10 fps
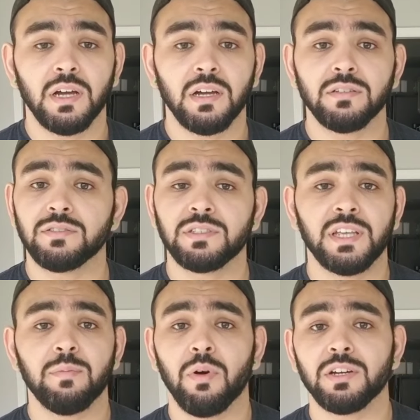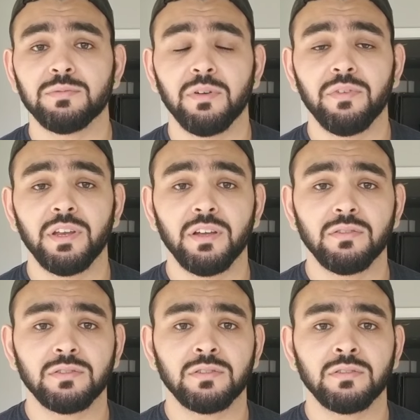just keep watching my
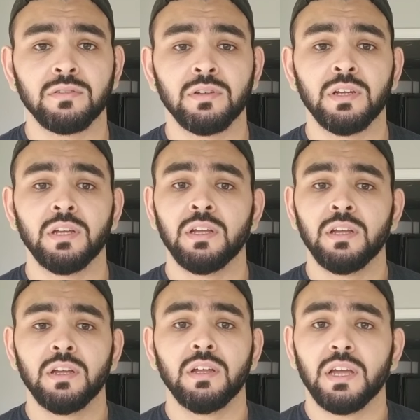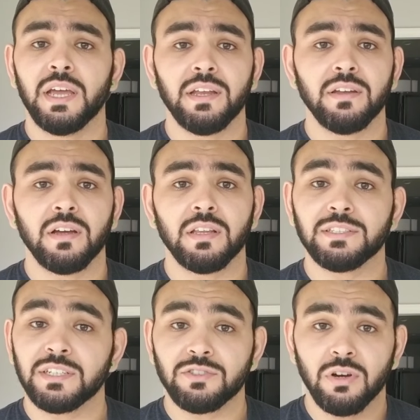videos, and let's
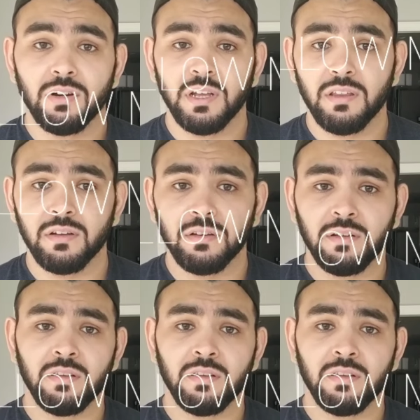get stronger together.